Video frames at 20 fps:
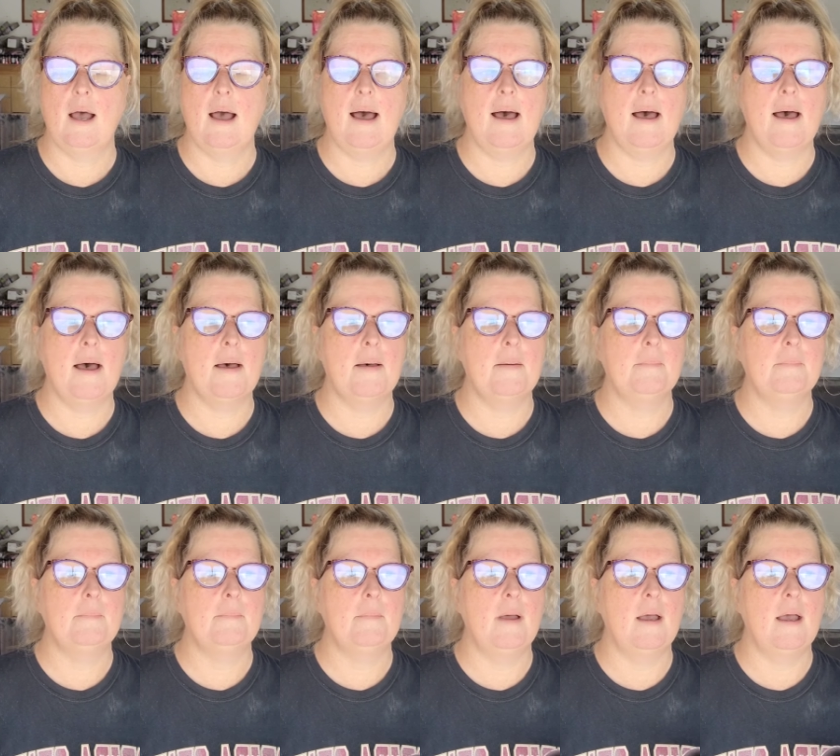
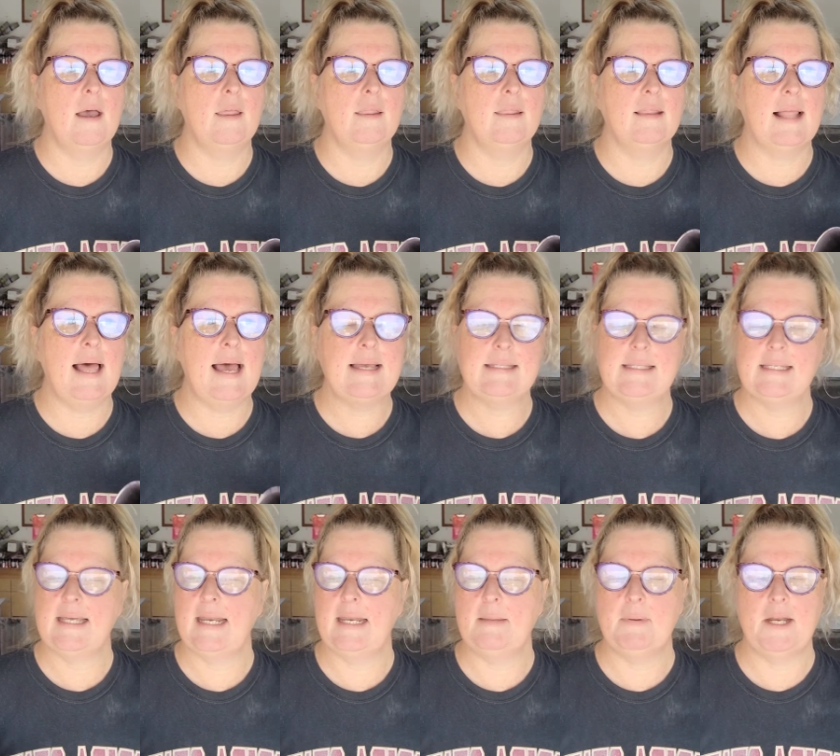The last
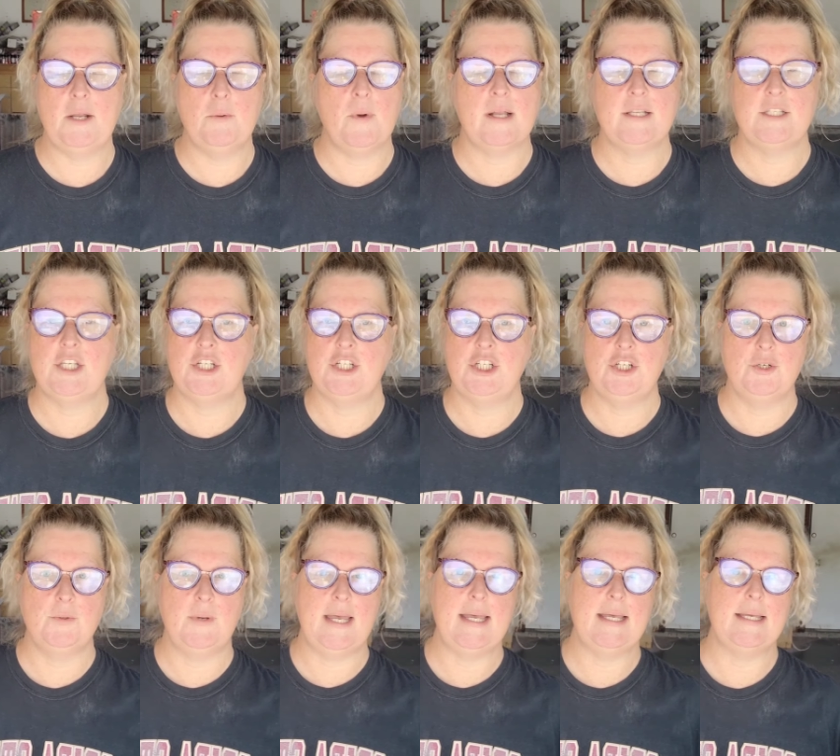thing anybody wants to
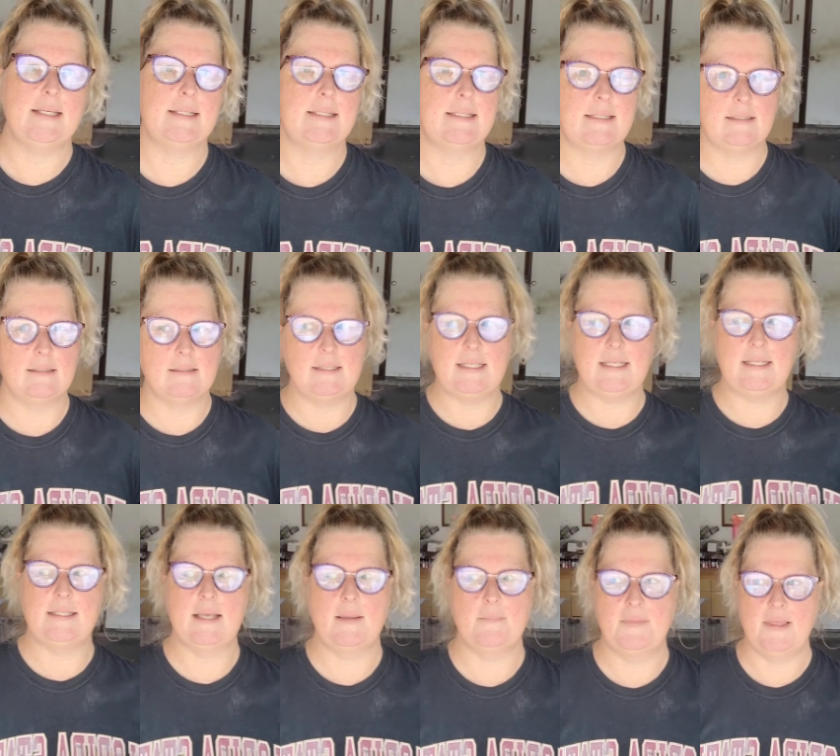do is
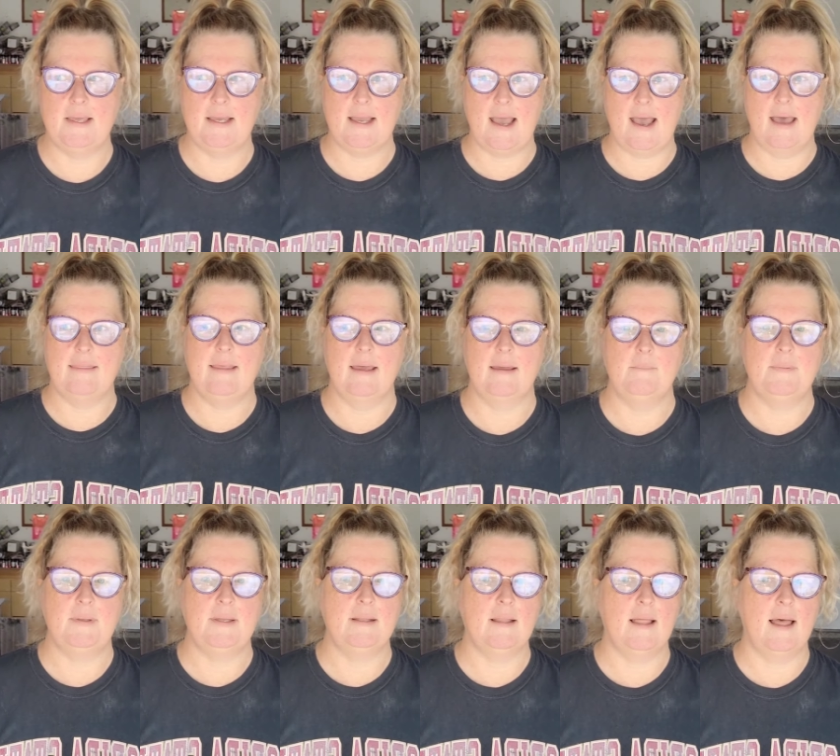see something and then
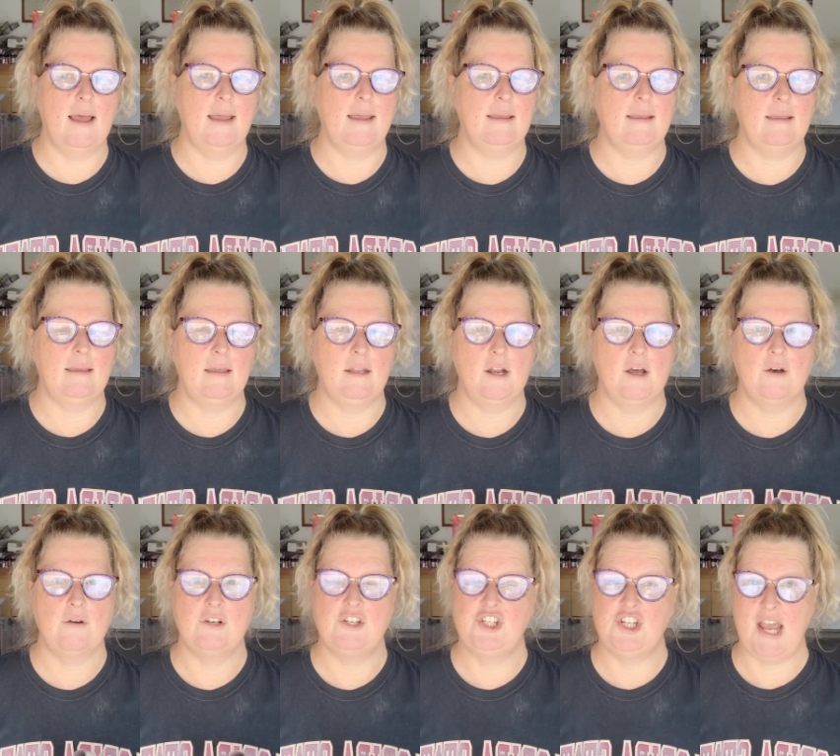be like, you
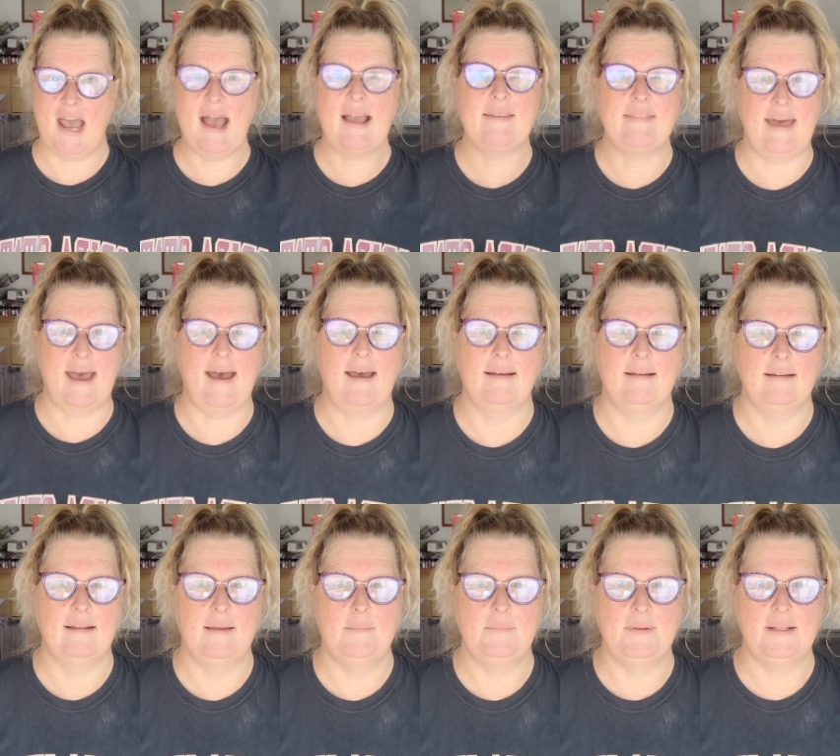know, jack that
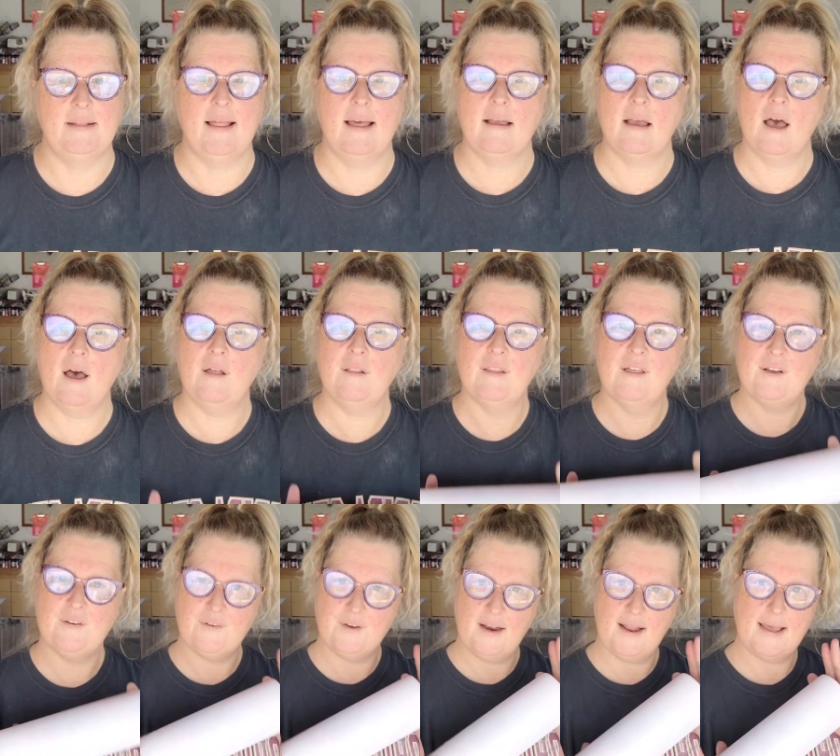and be like, oh,
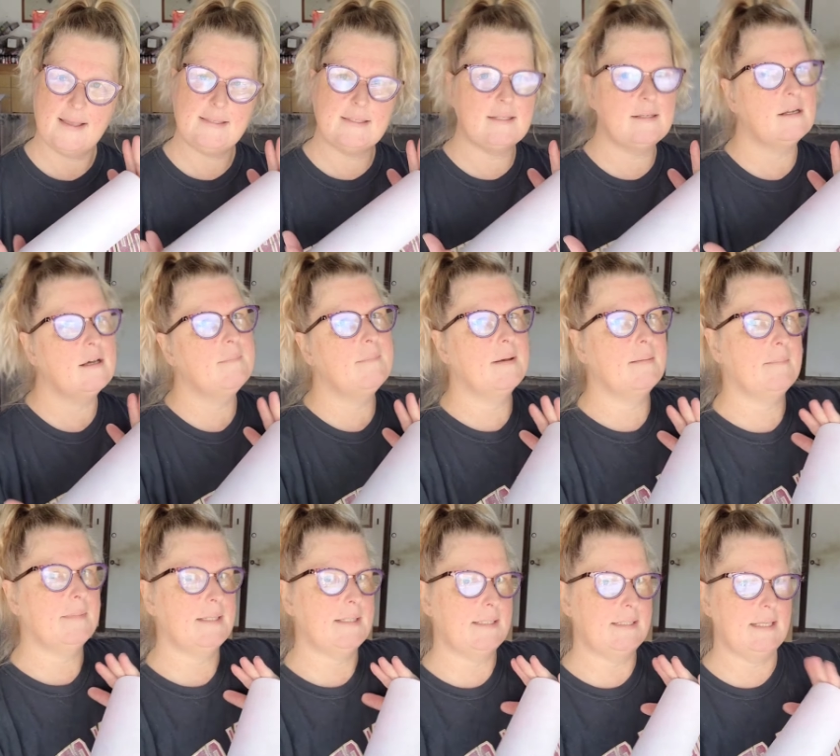look what I did all by
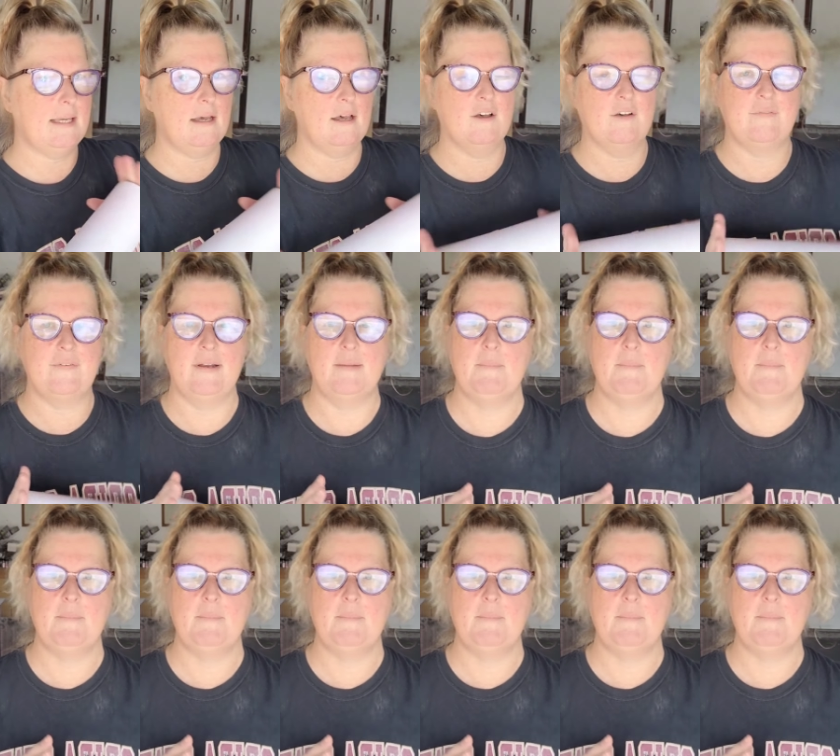myself.